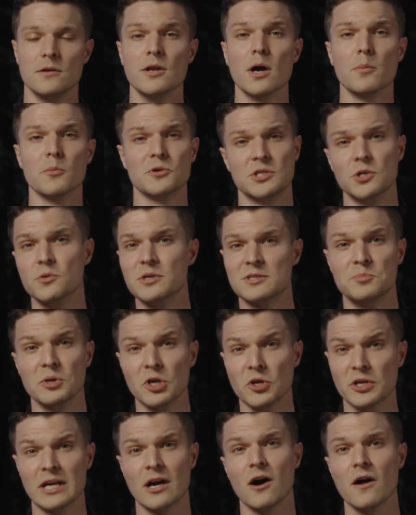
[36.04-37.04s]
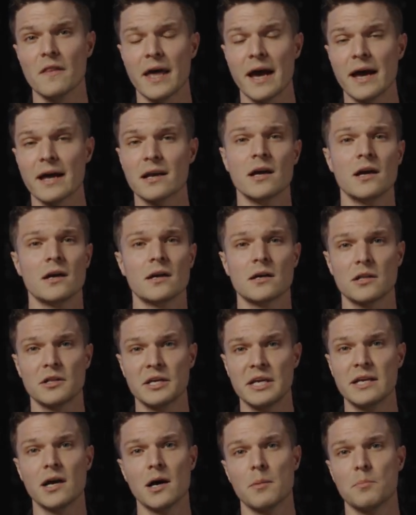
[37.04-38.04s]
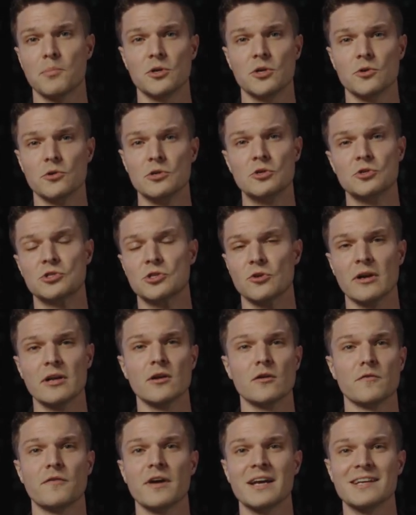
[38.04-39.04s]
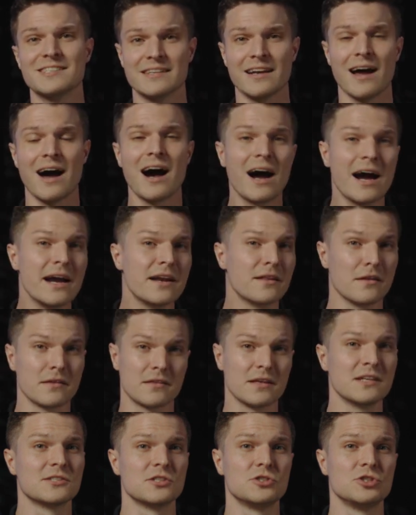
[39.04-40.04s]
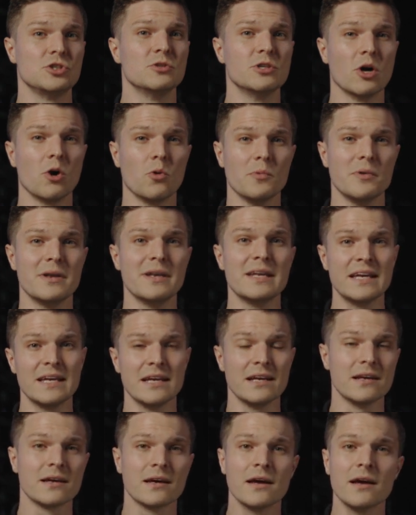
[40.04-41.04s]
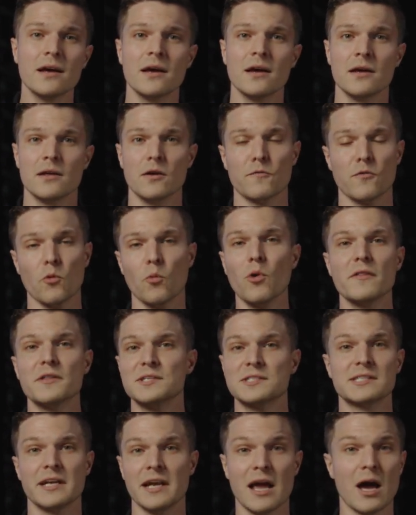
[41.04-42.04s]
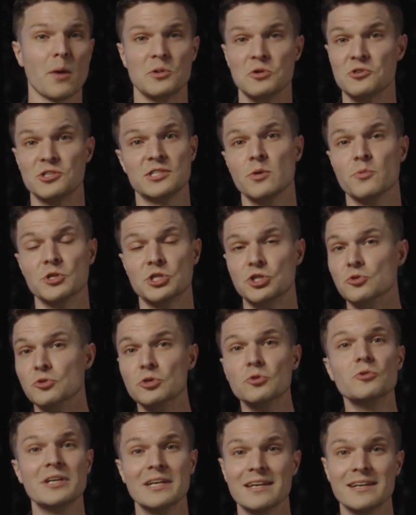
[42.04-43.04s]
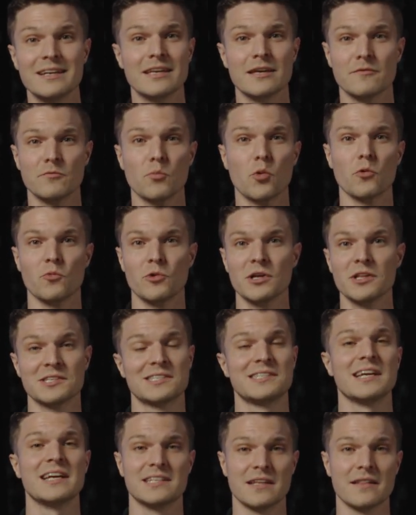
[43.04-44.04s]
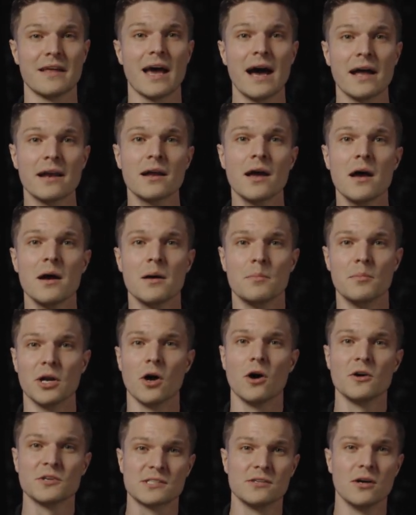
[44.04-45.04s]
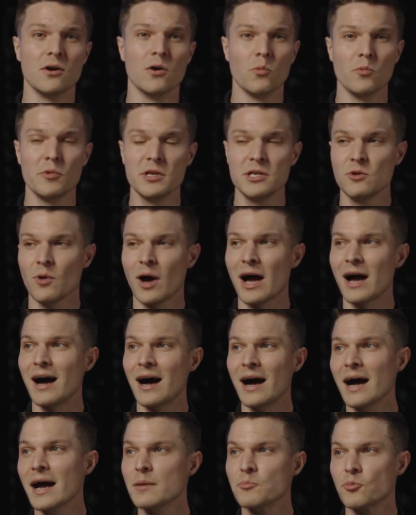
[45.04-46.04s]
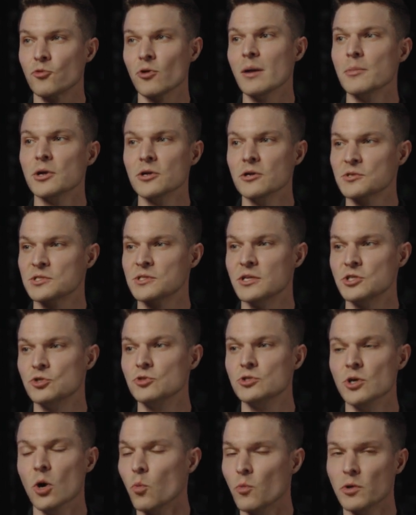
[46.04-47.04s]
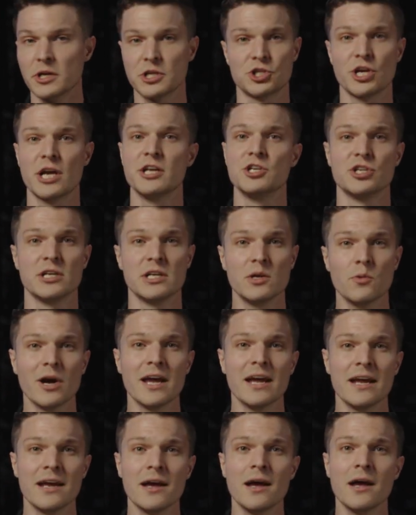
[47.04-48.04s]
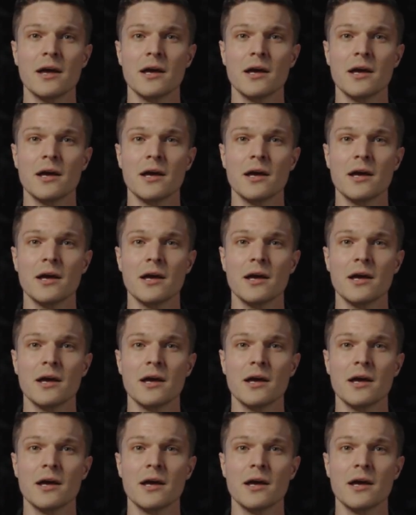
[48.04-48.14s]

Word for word: Number two is building on that. Clean up your user interface and hide the things that you don't need. You know, for one, this is going to help you see what you do need and give more real estate to that. But also, when you hide parameters that you don't want to change anyway,